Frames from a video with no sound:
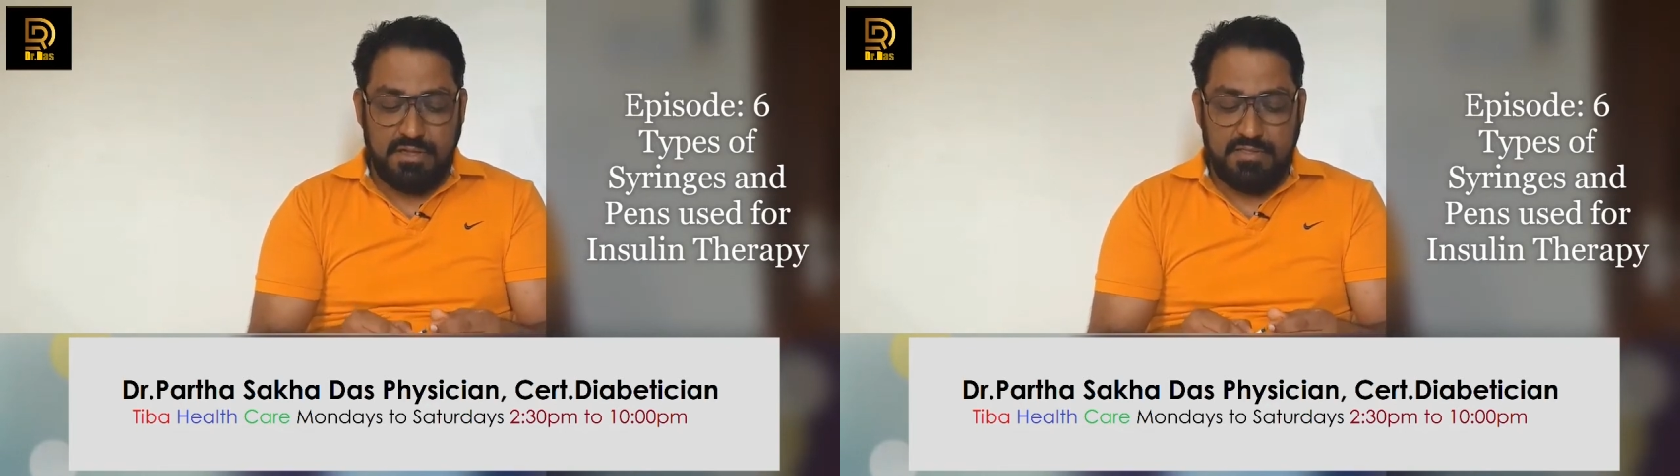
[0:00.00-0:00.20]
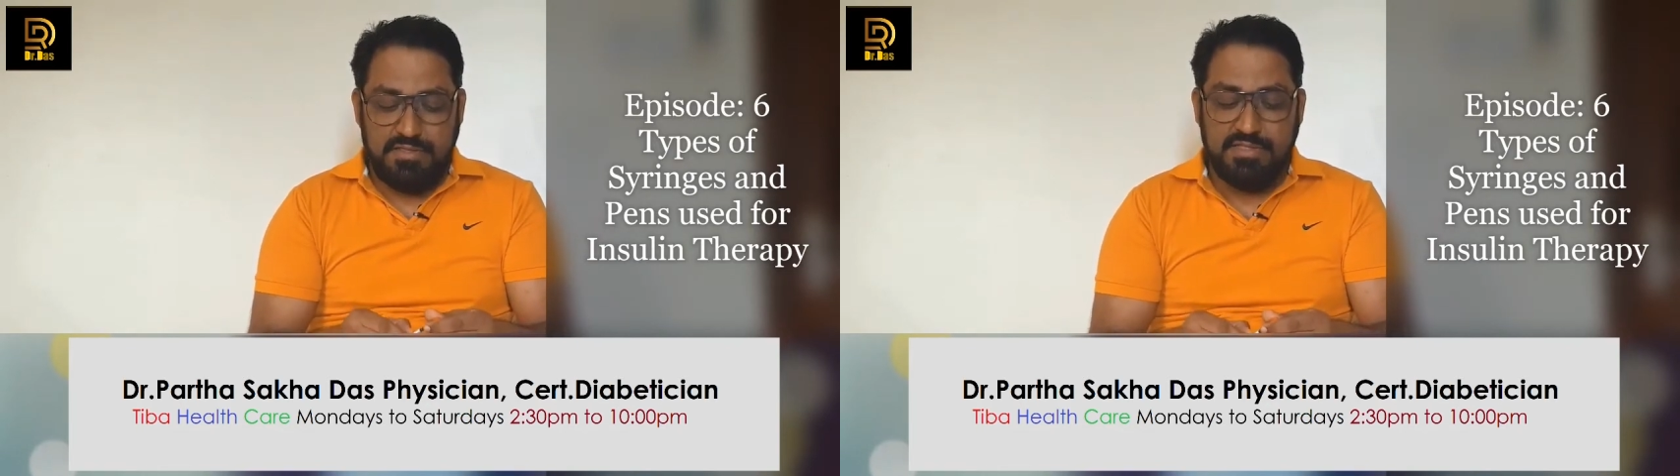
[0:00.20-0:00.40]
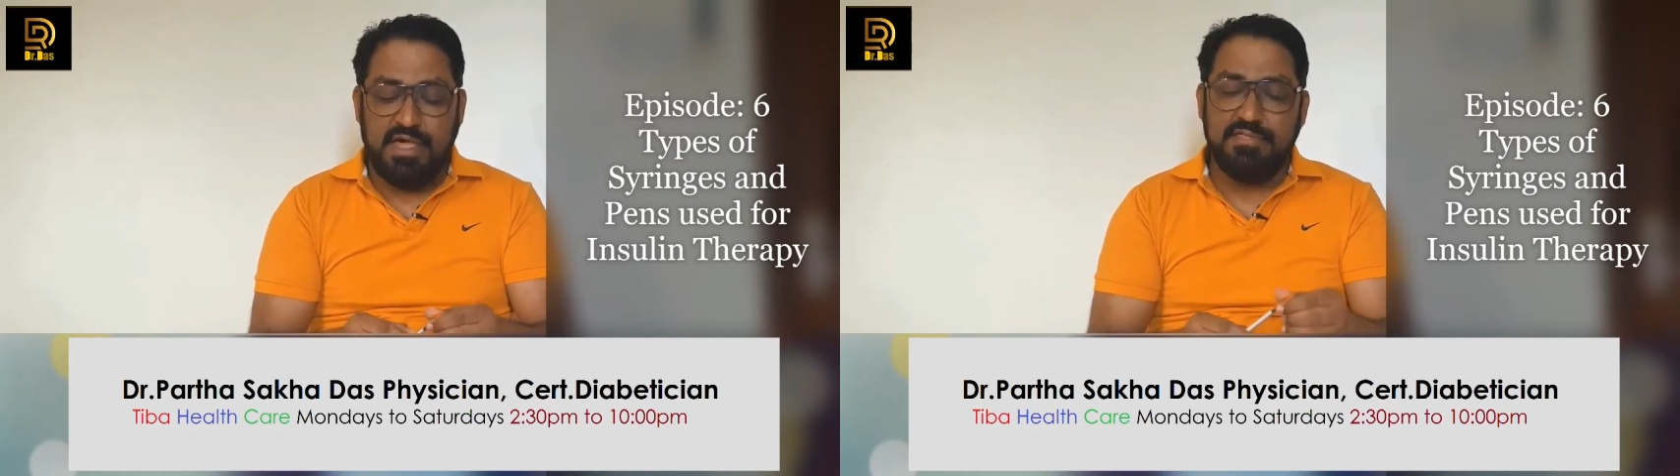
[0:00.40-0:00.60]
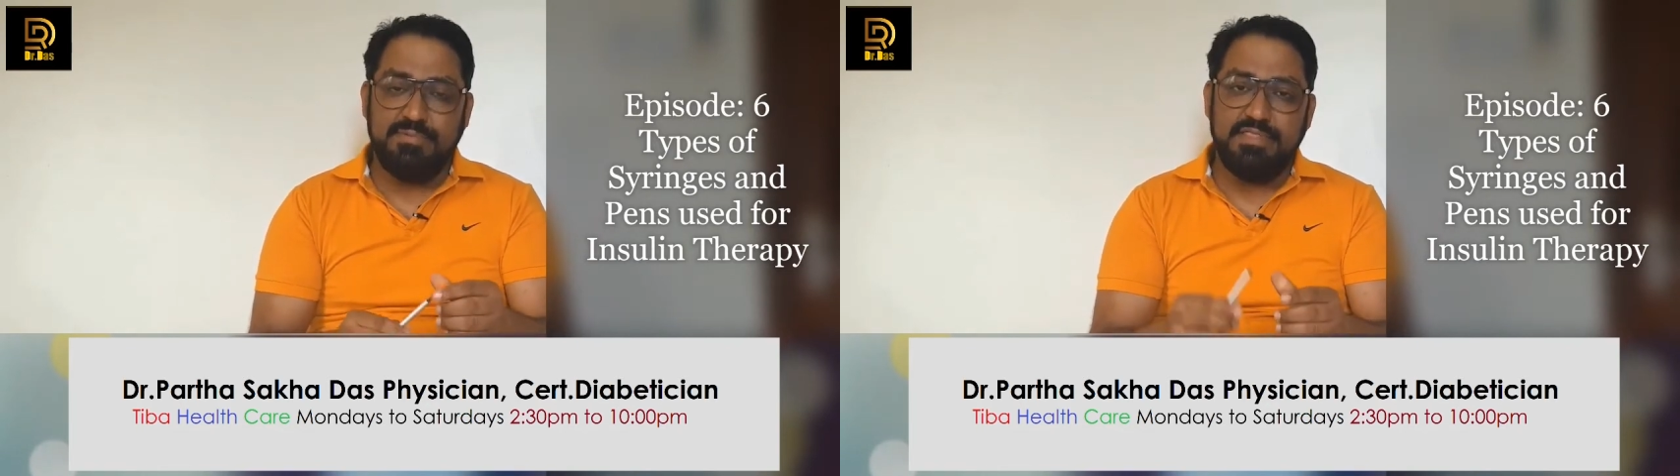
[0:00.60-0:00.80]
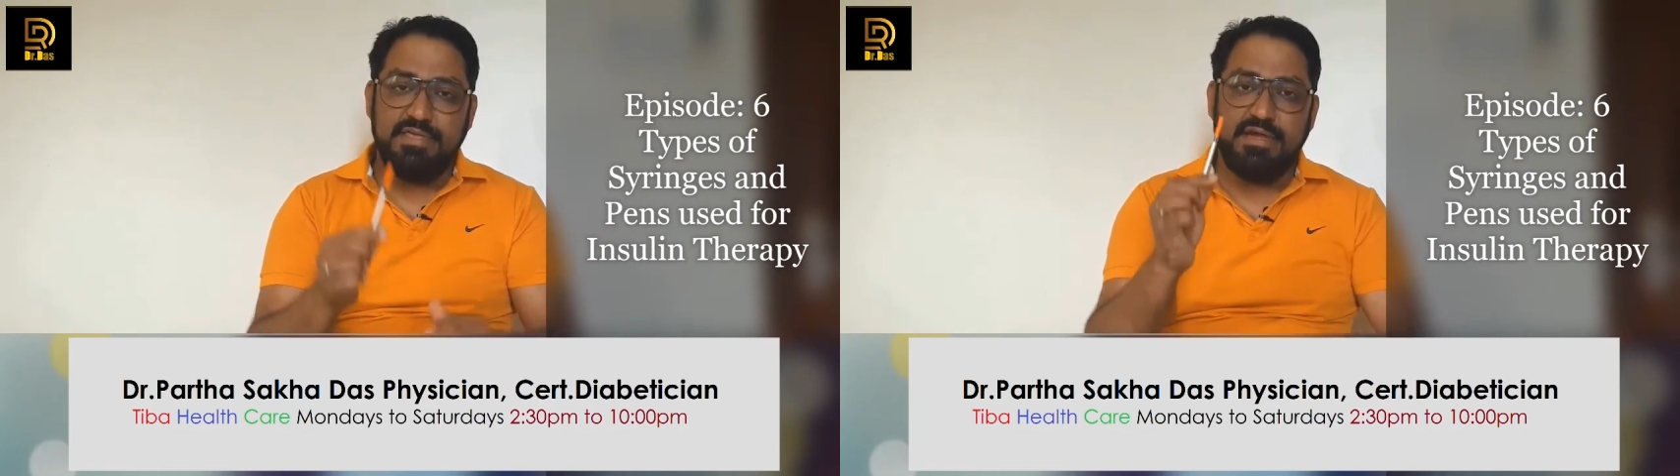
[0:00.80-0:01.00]
This has
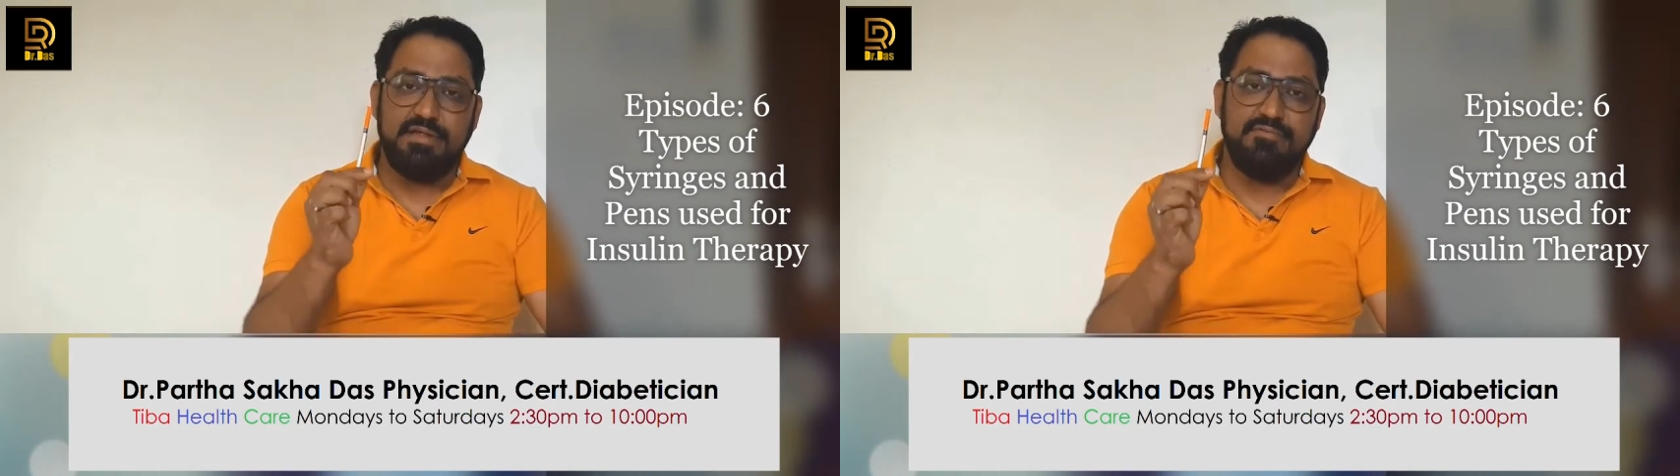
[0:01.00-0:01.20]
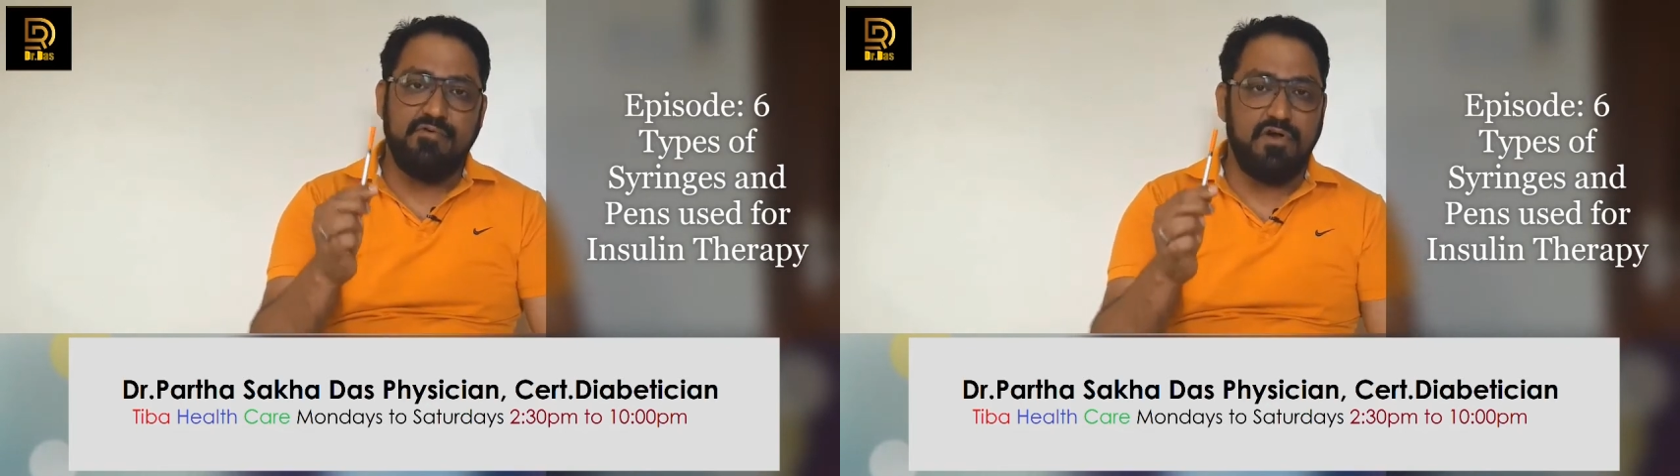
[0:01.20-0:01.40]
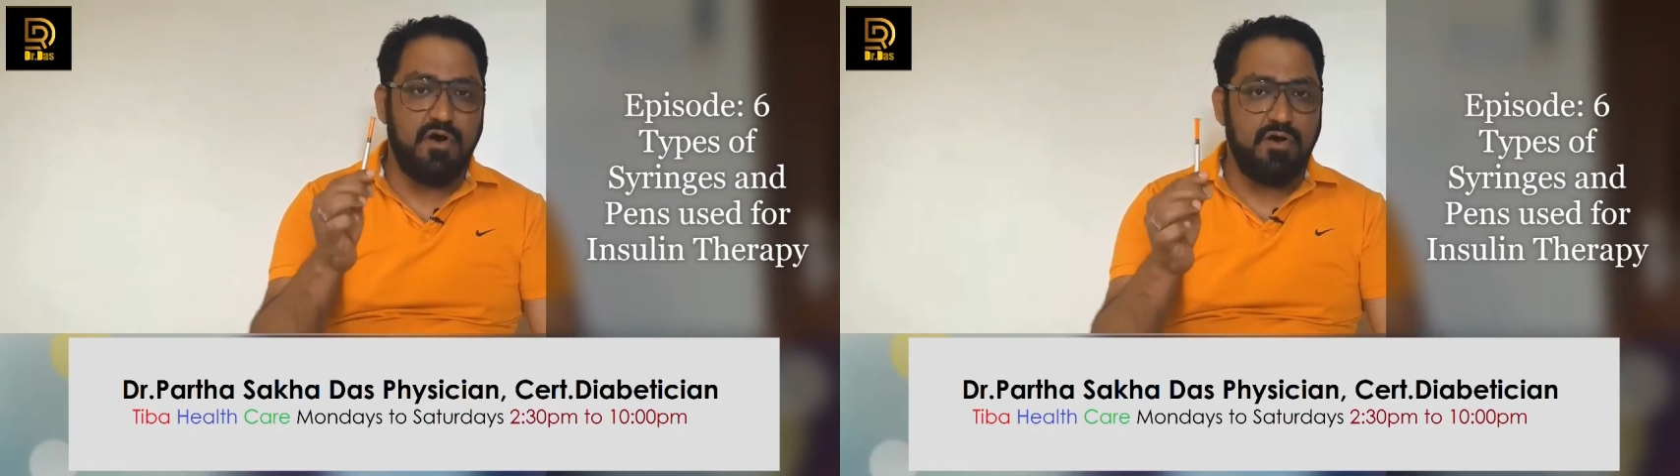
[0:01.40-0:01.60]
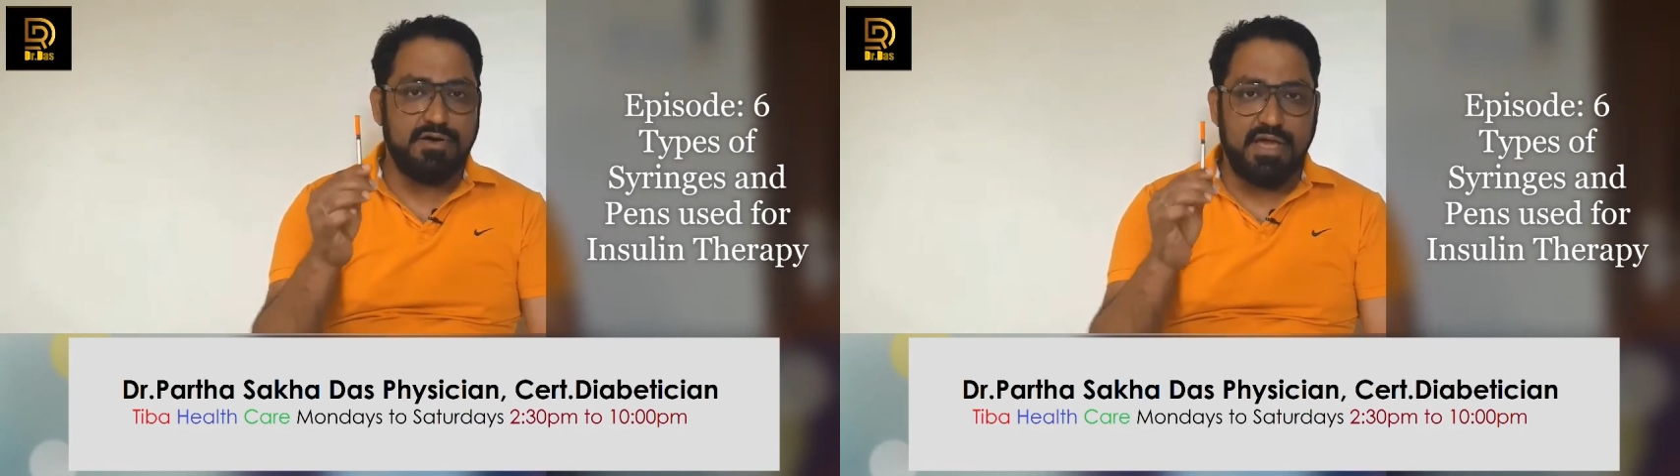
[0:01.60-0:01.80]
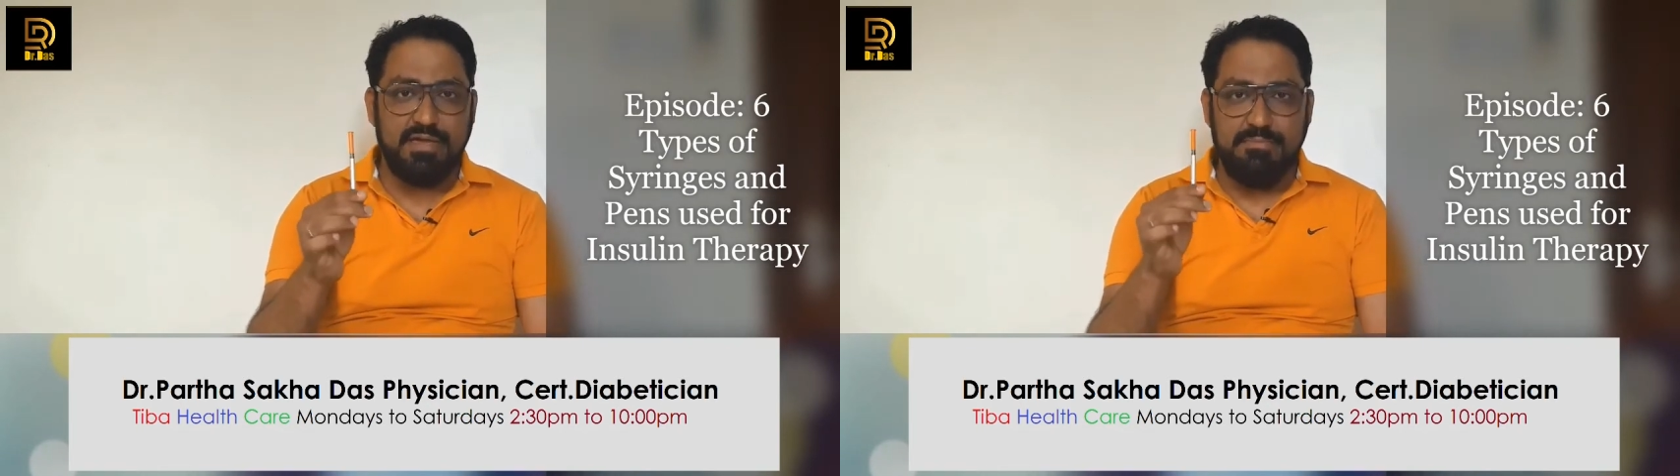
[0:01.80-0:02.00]
been there for a
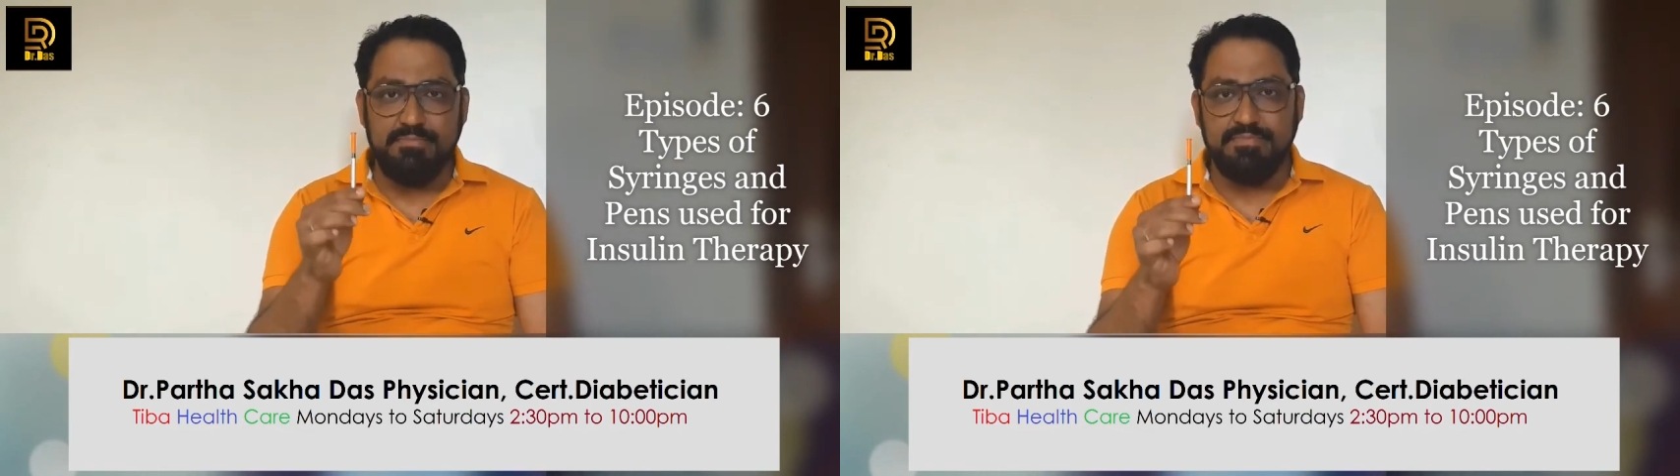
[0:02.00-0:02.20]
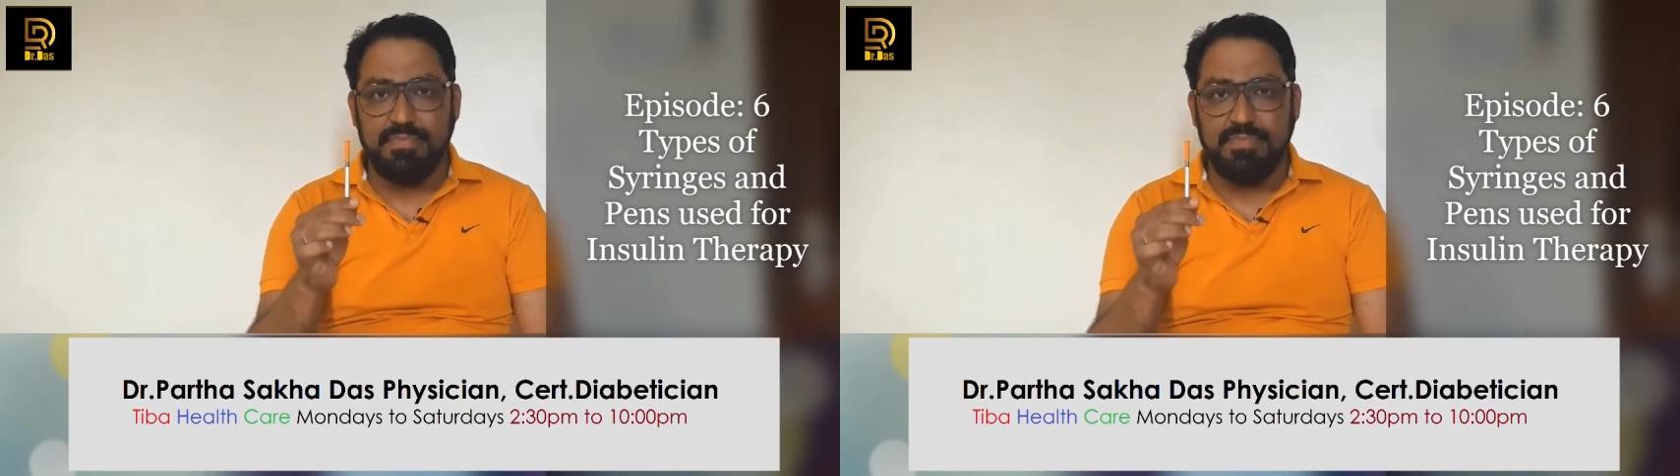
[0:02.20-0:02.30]
long time